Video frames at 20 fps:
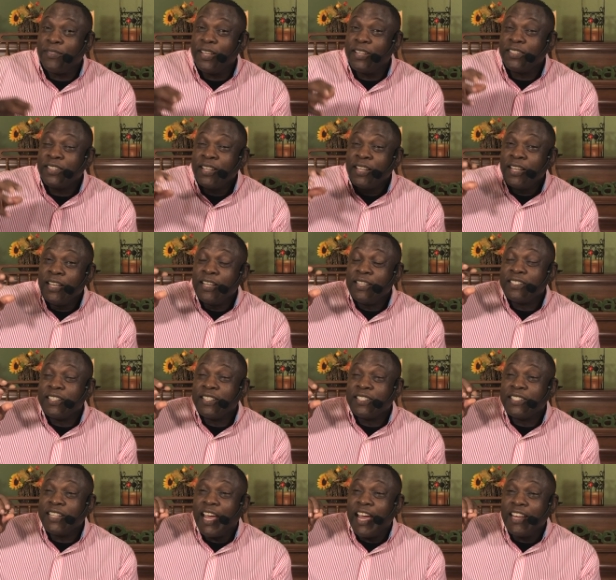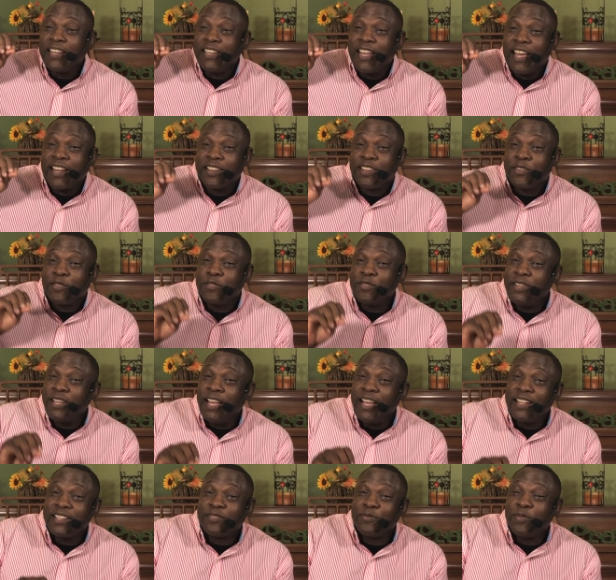It's, it's, it's, that that
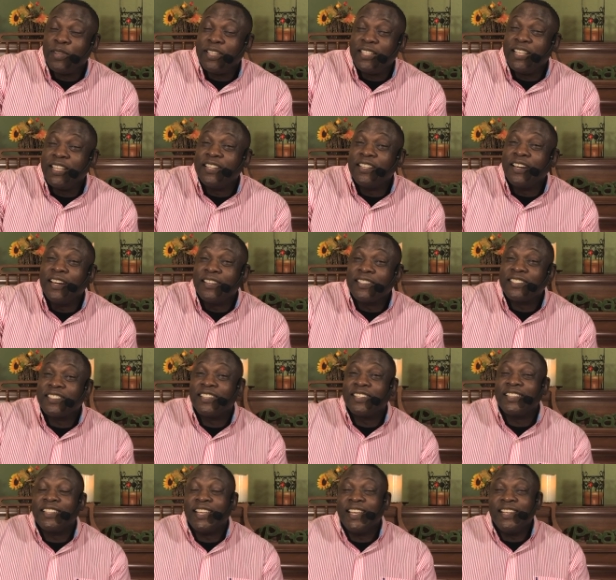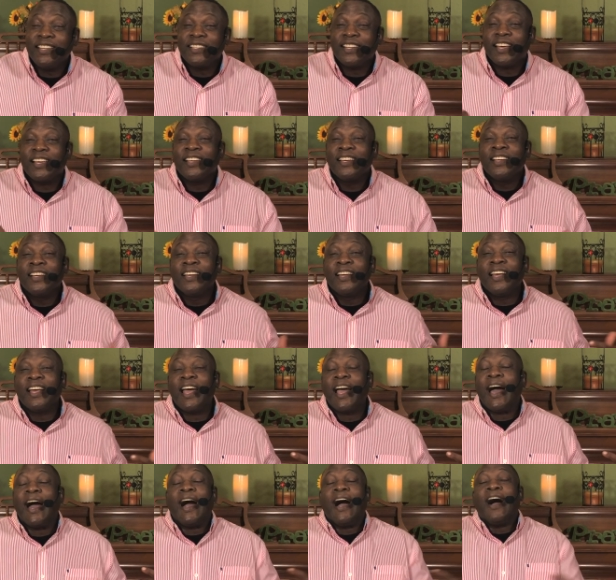creates within us the thing that
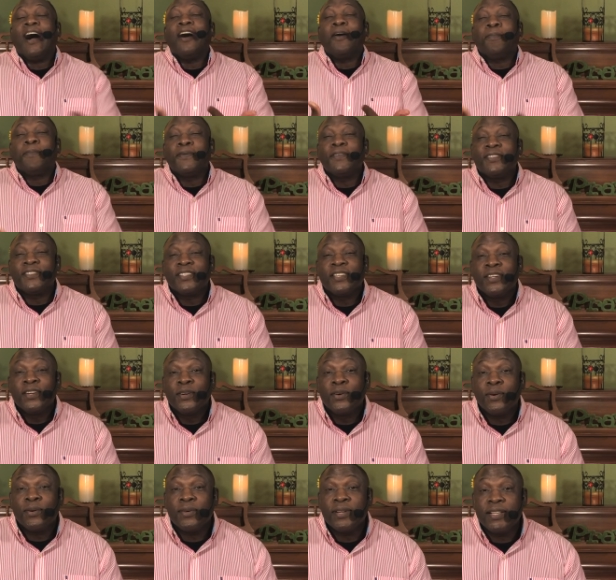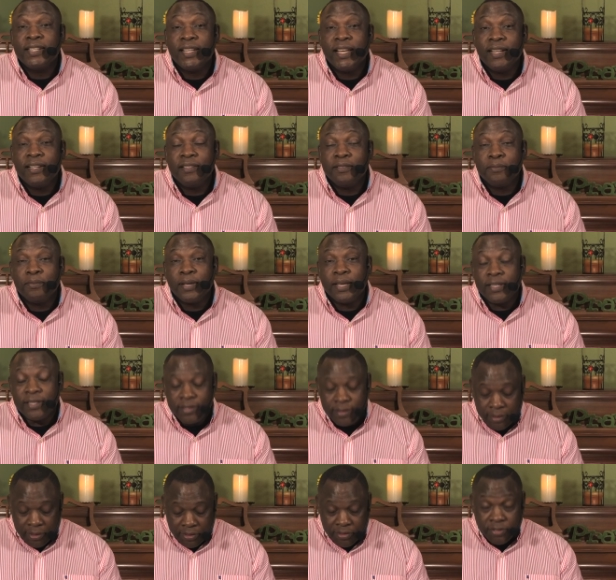happens on a daily
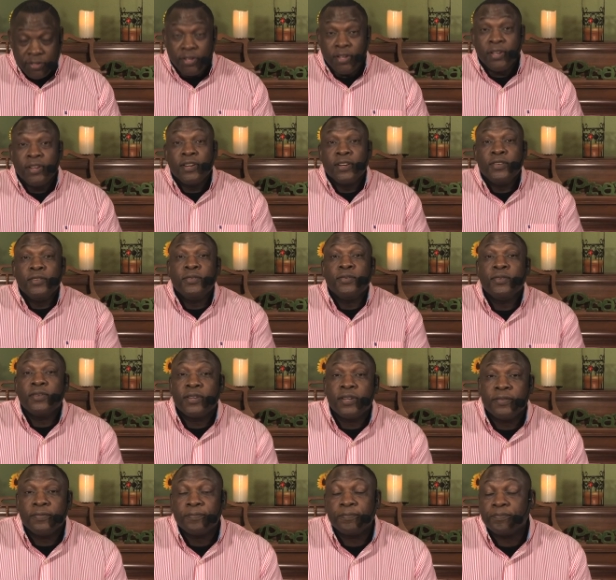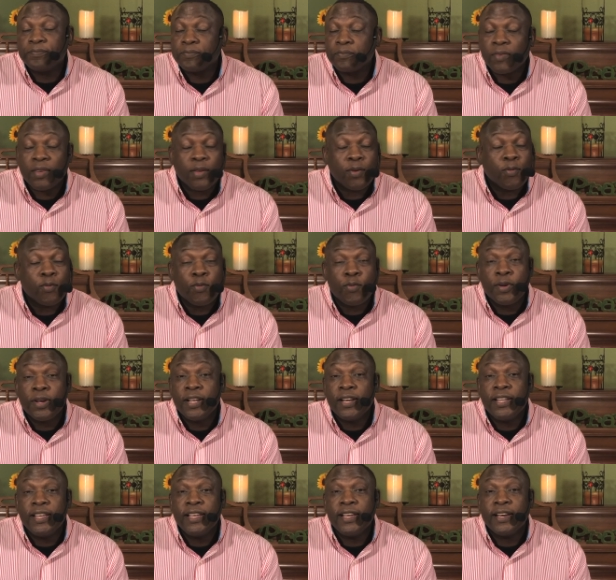basis. Listen, you can
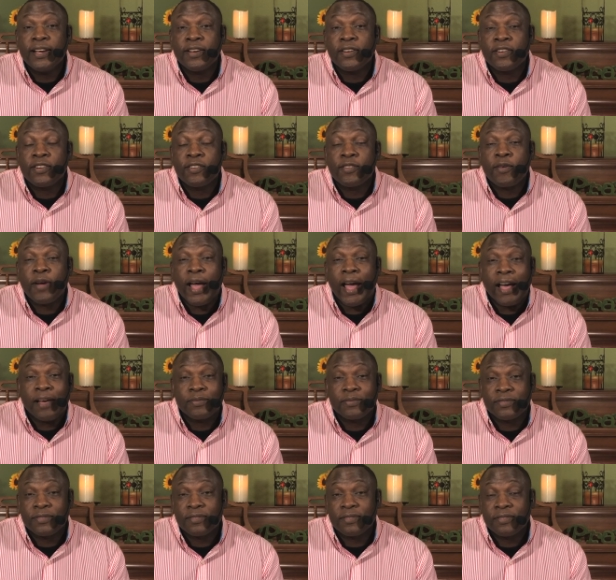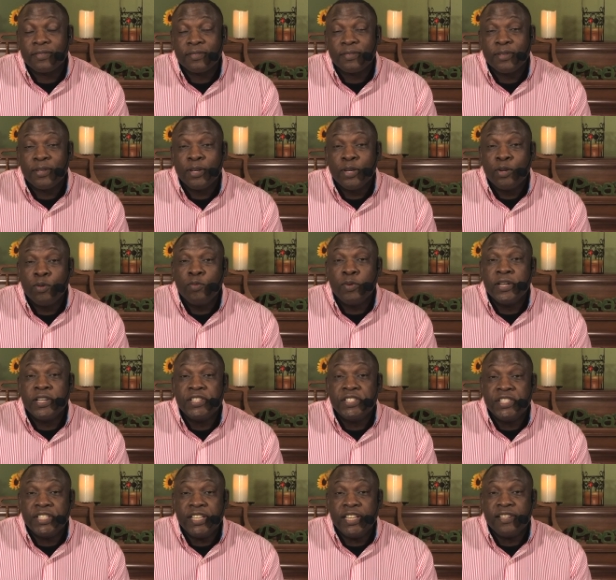really grasp where
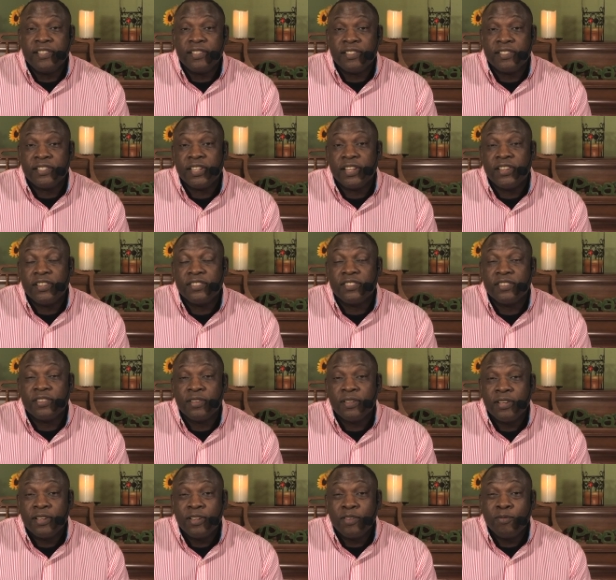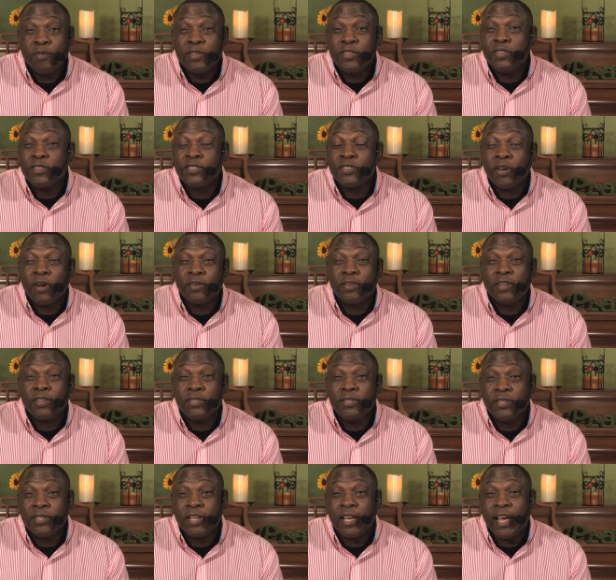Jesus is when you start to
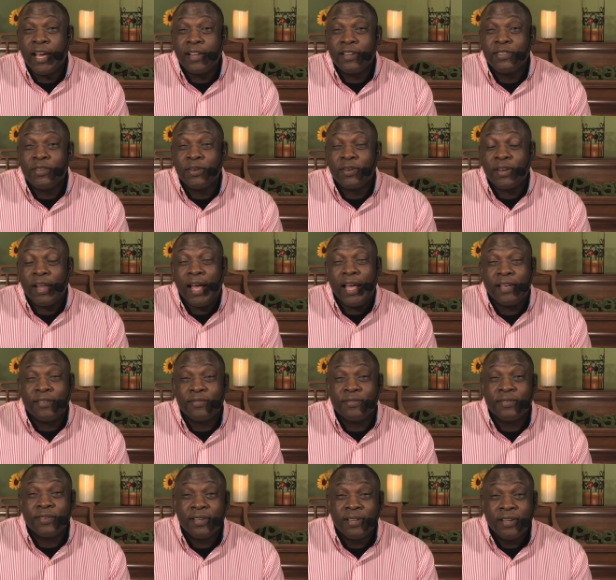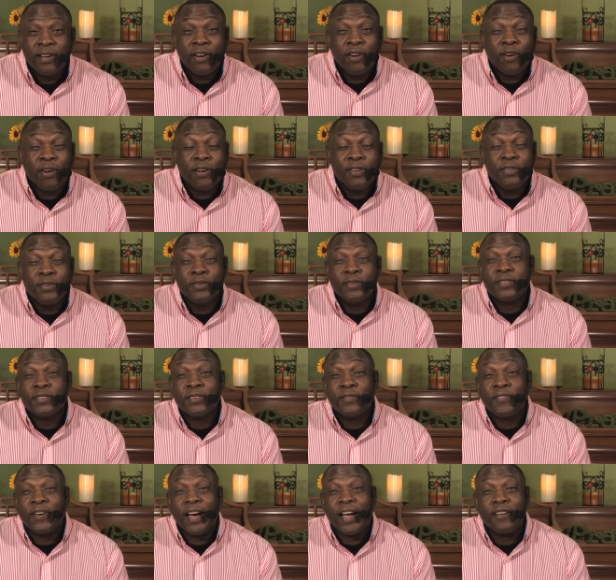look at your life. Are you a
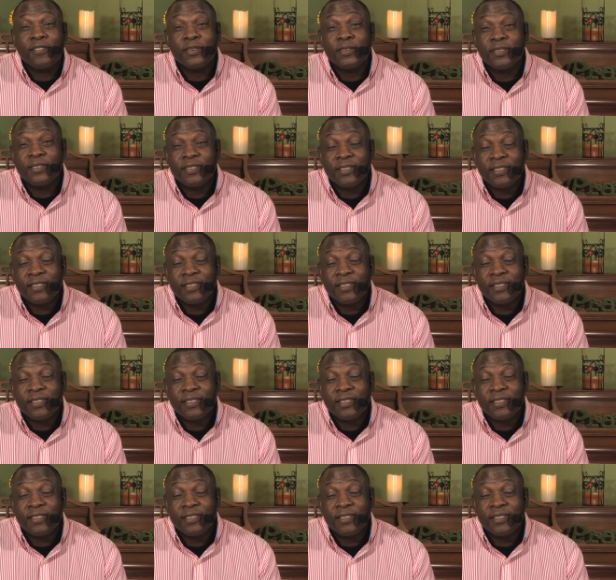survivor?